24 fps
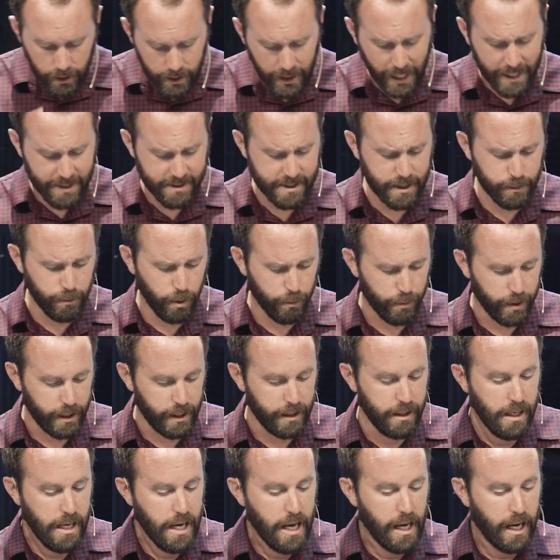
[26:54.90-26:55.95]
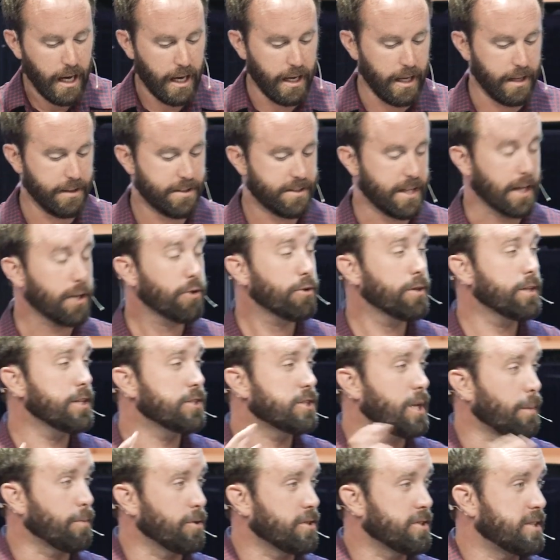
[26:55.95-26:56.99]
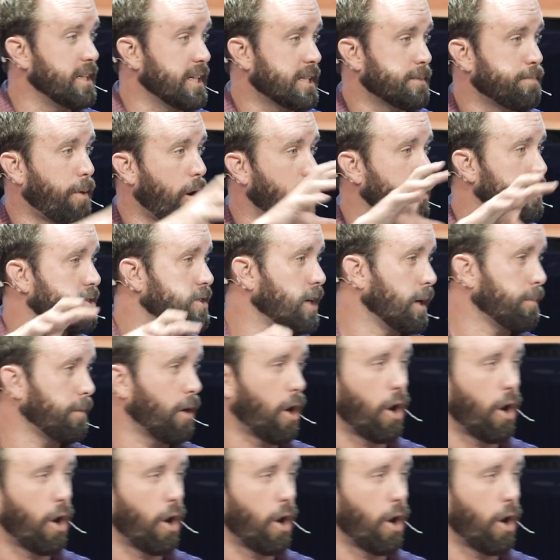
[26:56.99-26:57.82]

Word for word: last thing we'll read uh, in 2 corinthians chapter 6 paul is talking